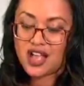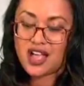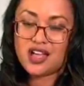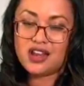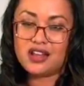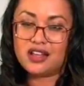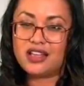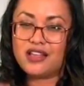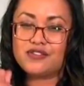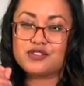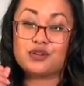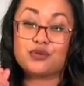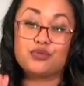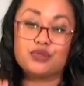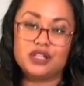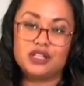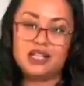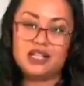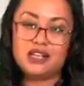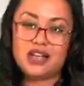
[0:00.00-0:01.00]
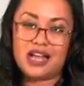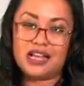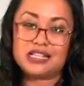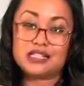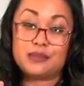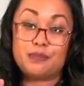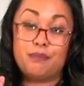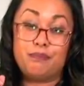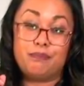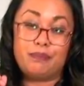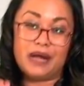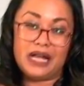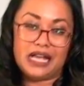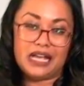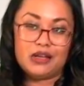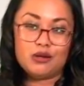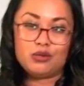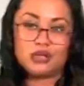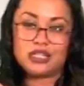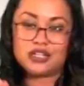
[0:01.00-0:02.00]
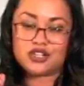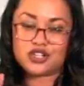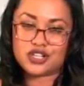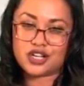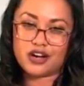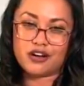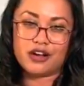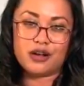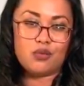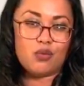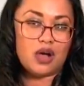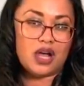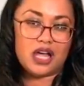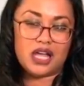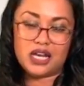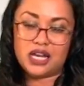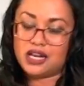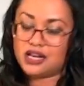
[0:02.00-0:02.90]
and it gives a really nice bite with a sherry wine.